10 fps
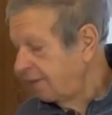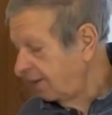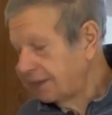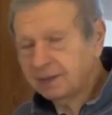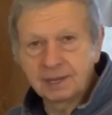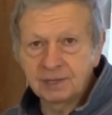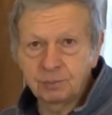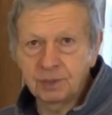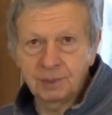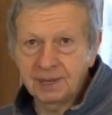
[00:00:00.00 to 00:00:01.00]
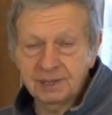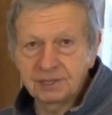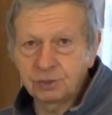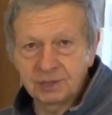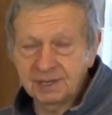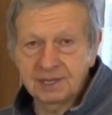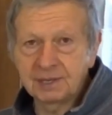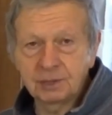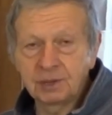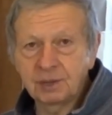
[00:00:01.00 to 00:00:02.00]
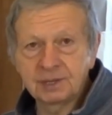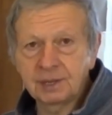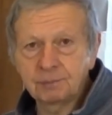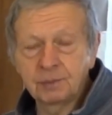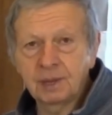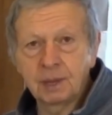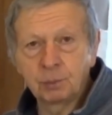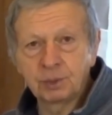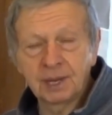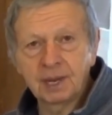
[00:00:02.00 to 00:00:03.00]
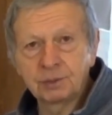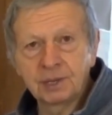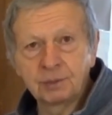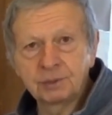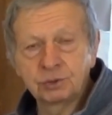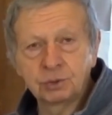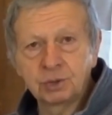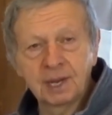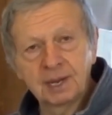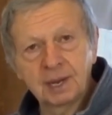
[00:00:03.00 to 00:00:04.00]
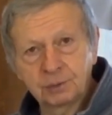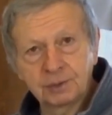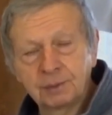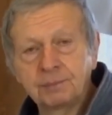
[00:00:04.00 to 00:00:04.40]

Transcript: And in this way, by disconnecting the grounding, we allowed the oven to dry out.